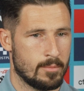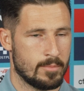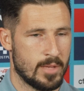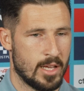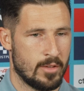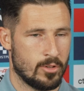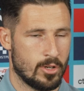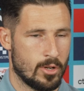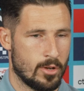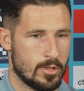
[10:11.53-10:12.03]

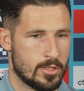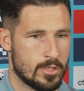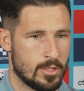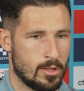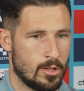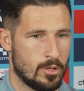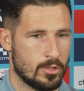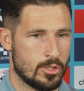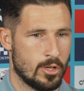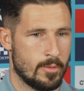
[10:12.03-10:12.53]
Even though it's a
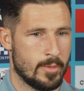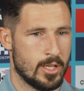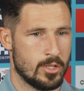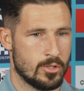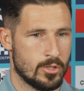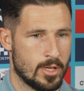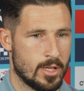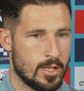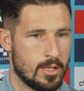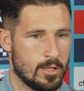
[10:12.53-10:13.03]
long-term
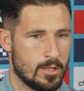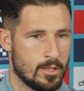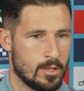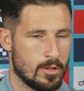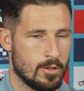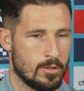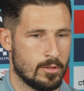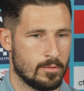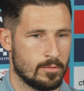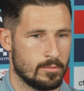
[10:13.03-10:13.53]
injury,
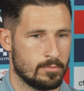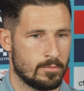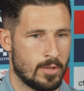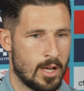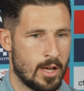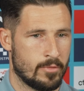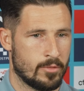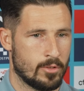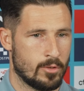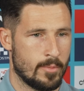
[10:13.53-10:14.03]

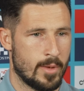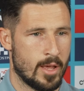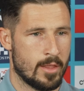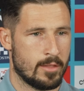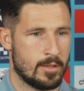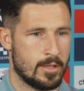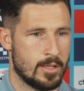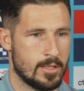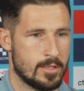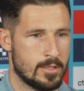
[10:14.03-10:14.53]
after a
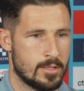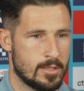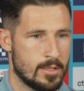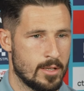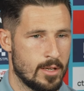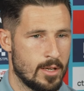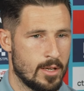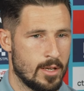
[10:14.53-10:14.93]
month he's